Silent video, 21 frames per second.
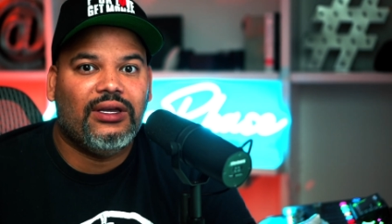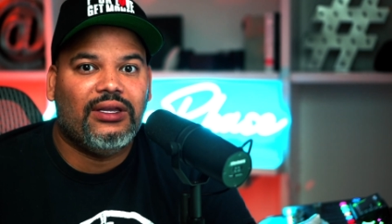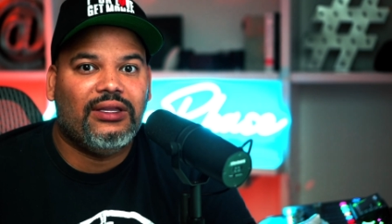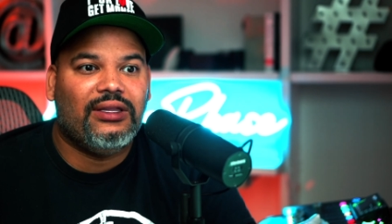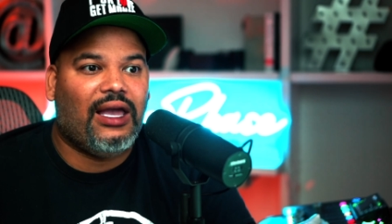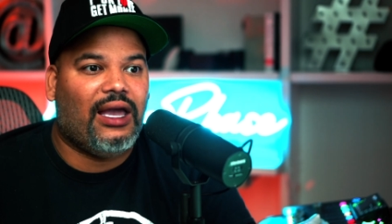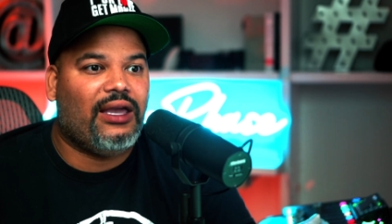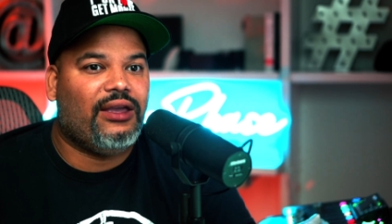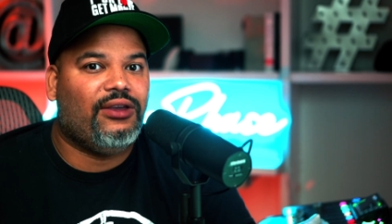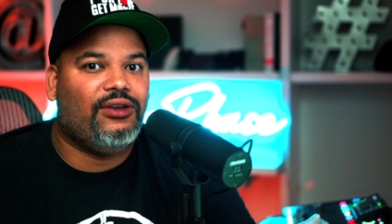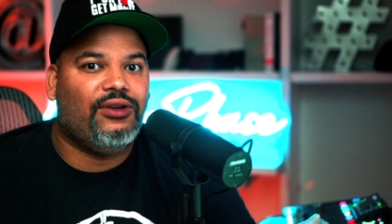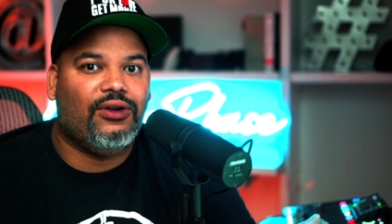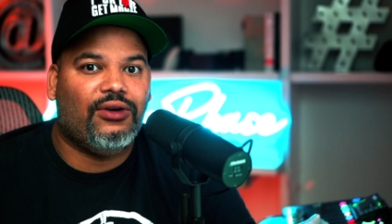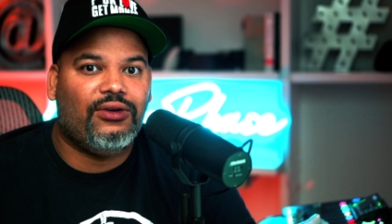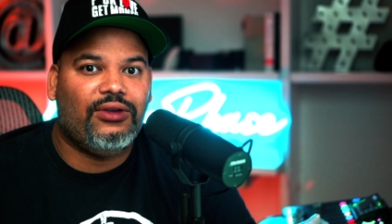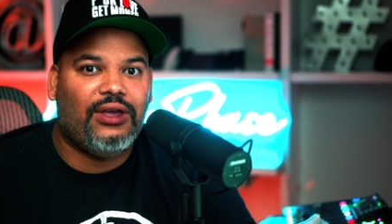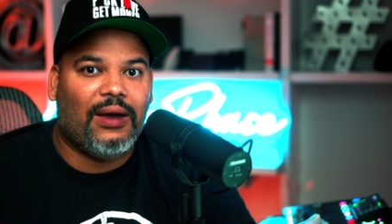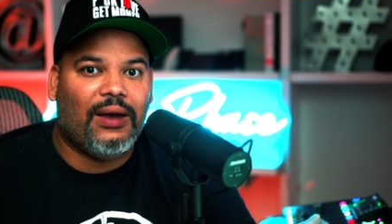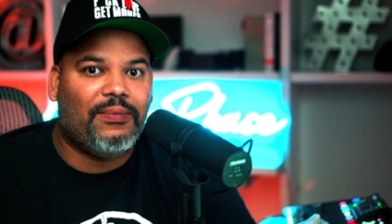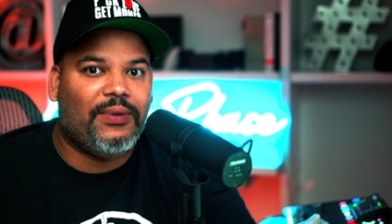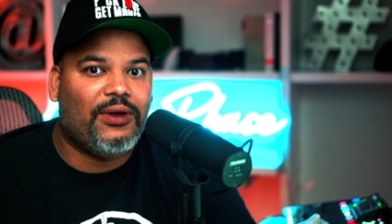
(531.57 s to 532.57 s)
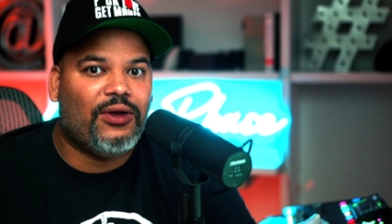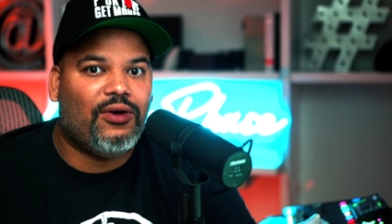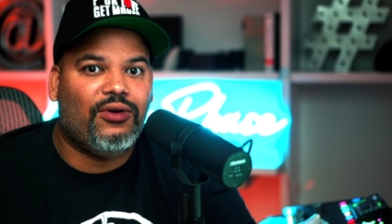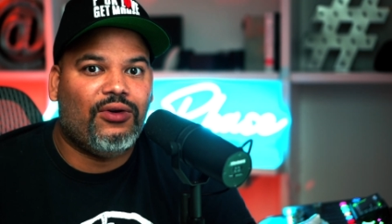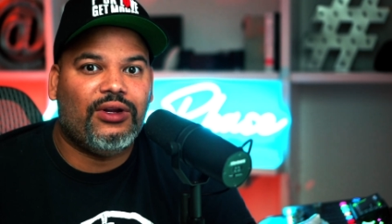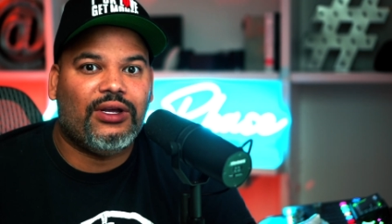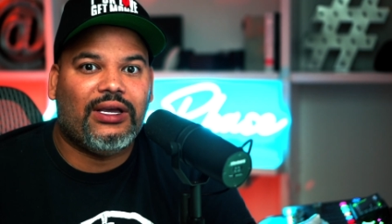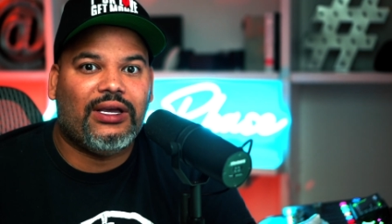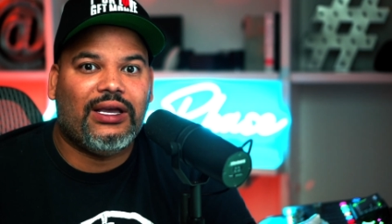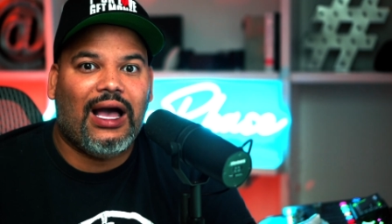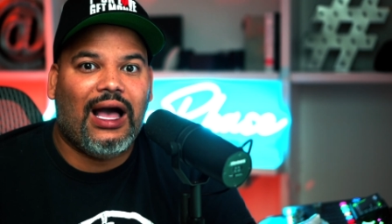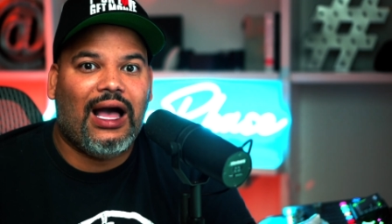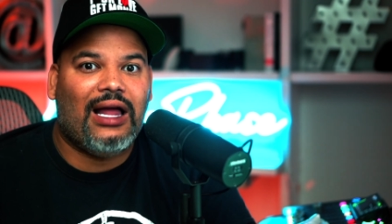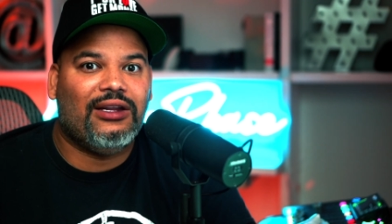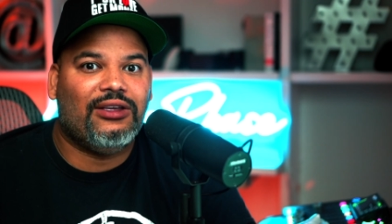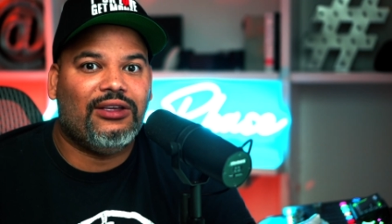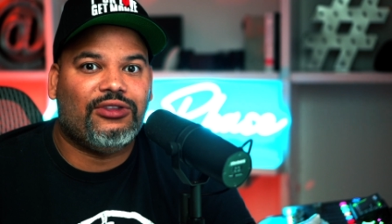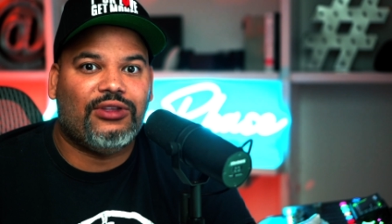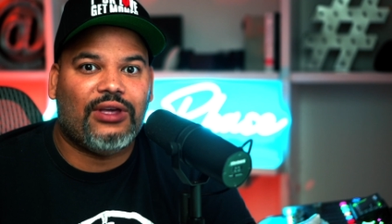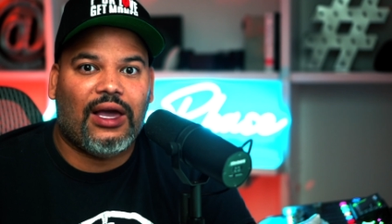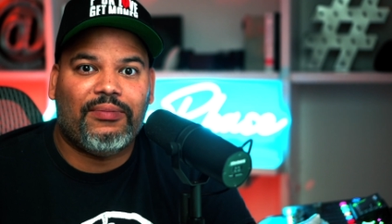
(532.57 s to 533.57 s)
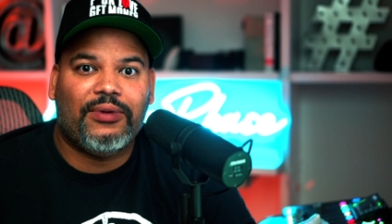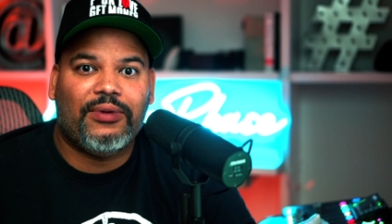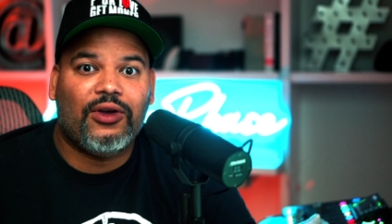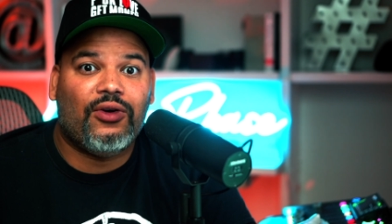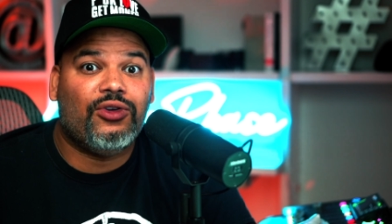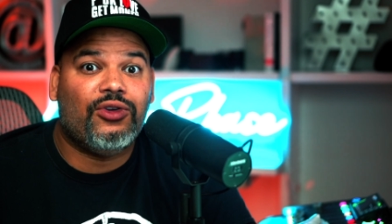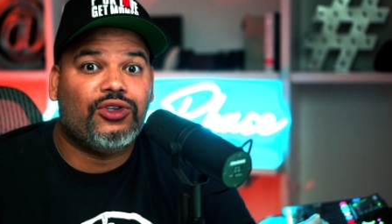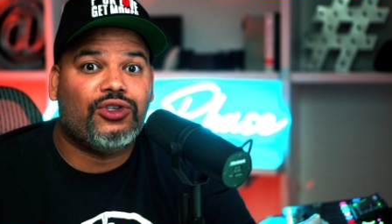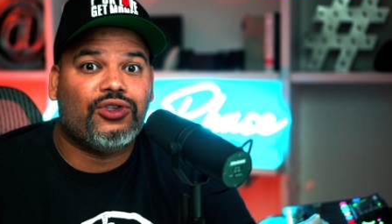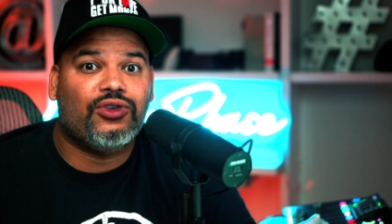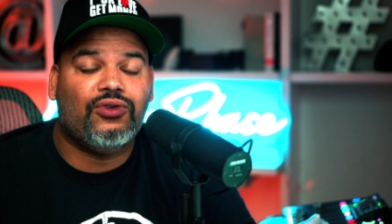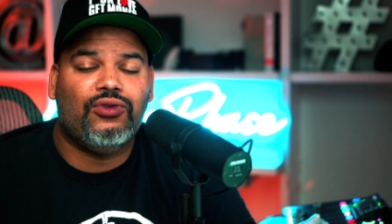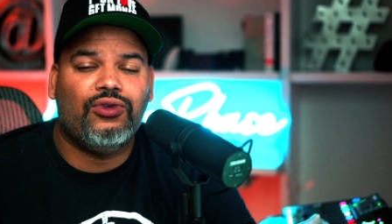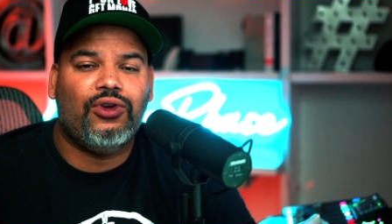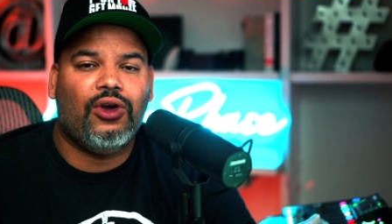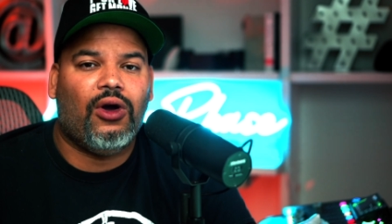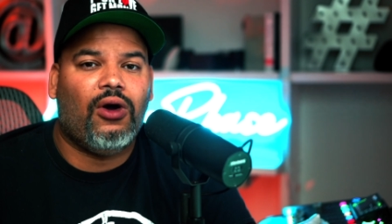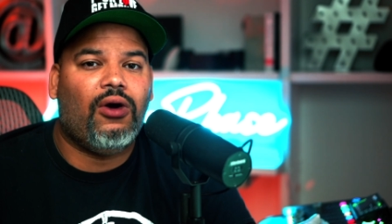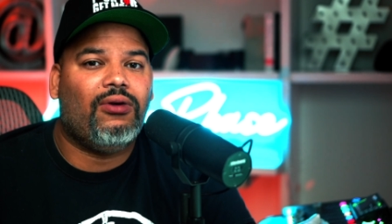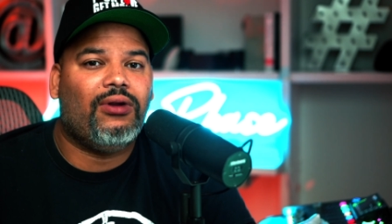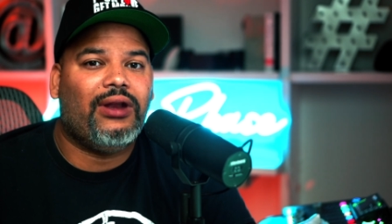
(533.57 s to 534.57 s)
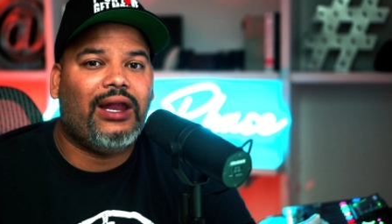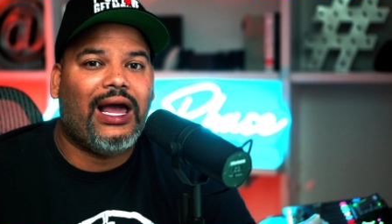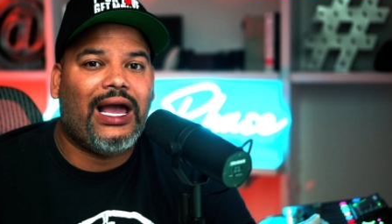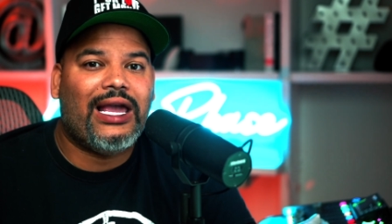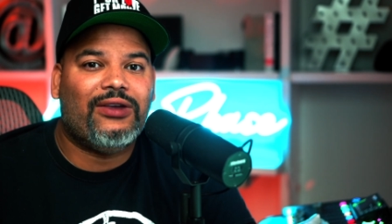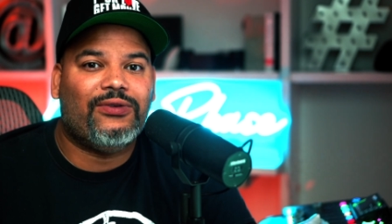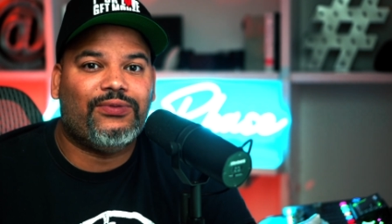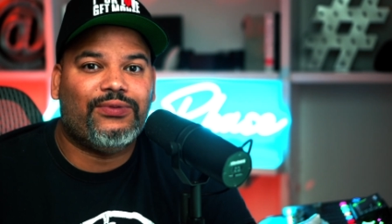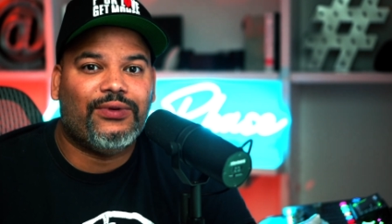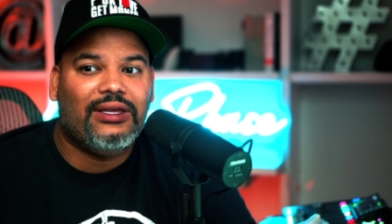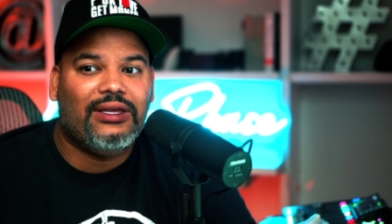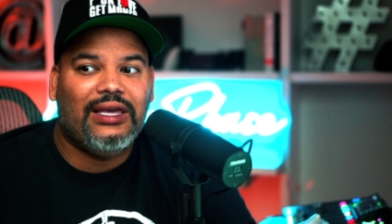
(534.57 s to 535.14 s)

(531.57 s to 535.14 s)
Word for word: that you know y'all been going to college, y'all been going to school your whole life,